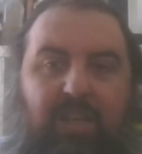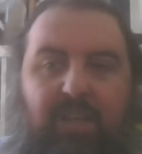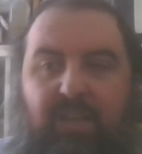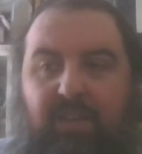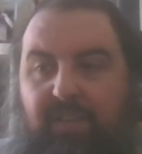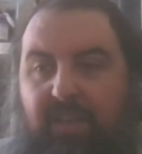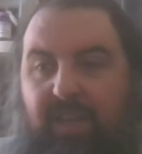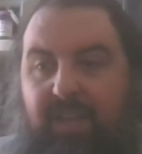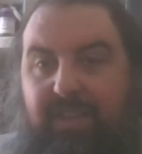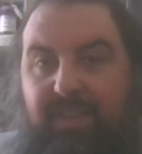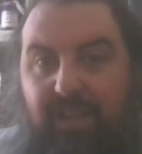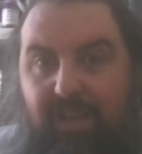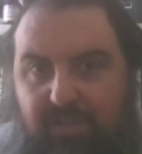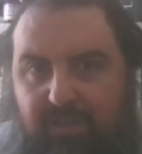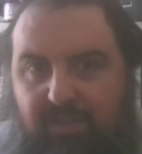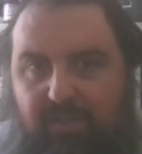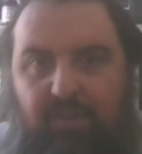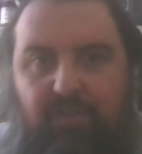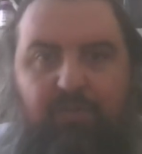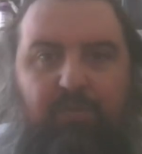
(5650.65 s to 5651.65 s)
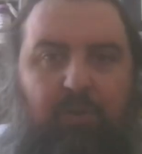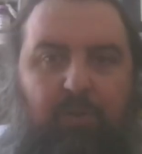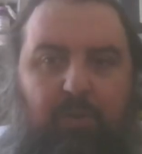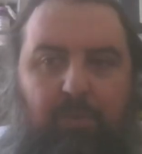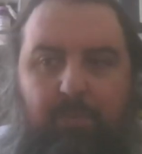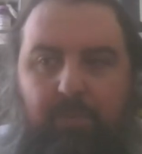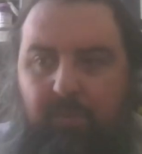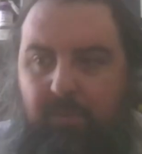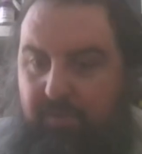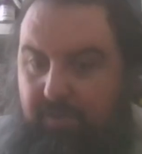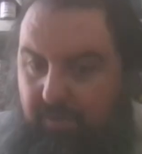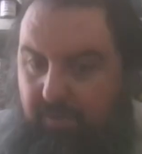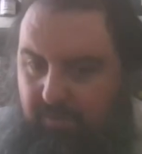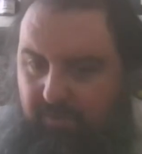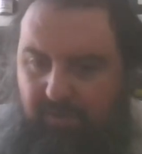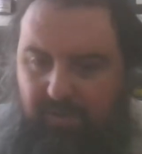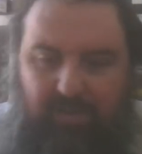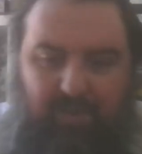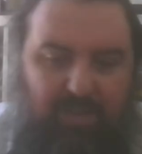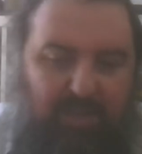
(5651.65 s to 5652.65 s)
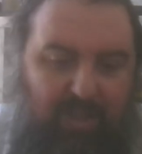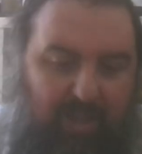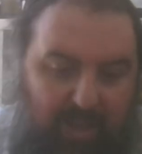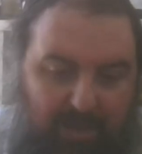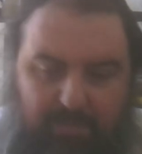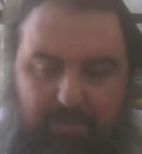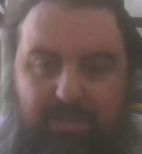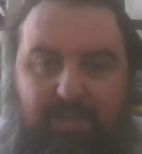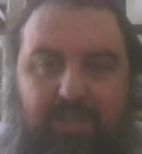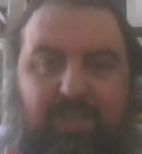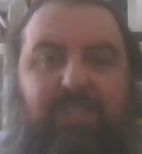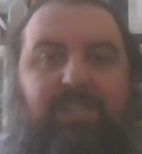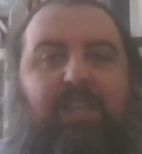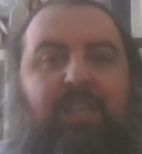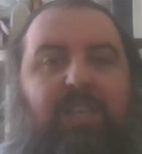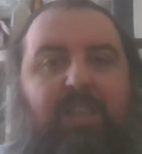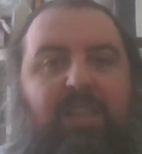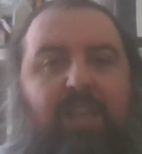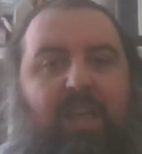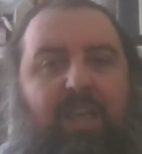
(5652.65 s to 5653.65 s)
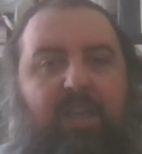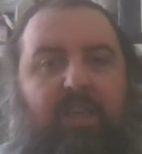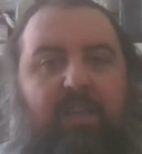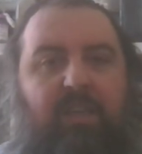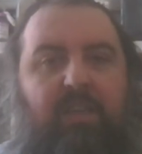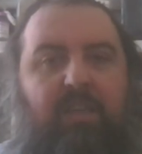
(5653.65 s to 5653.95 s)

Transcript: If they had it under the floorboards, they were able to see there.